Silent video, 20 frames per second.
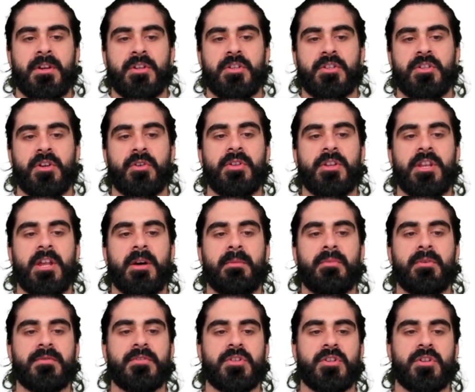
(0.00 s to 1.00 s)
So the
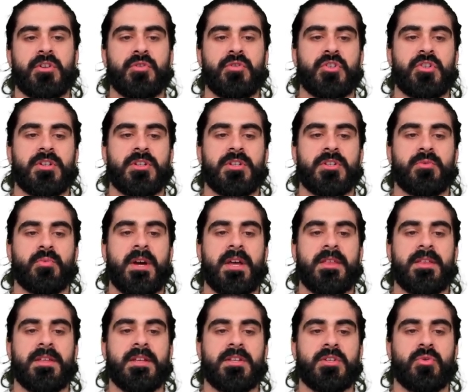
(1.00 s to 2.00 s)
number of solutions
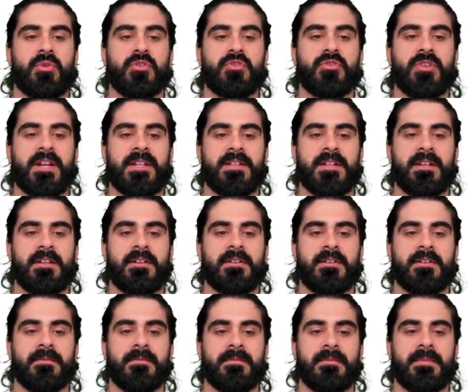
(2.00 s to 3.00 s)
where this quadratic
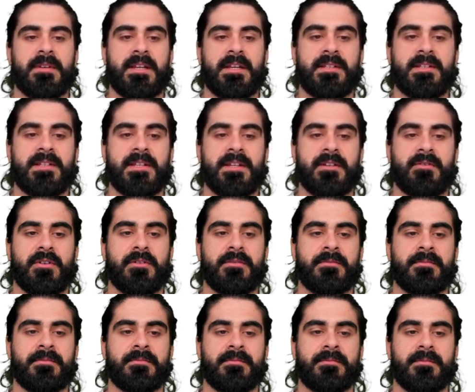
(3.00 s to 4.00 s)
is 0,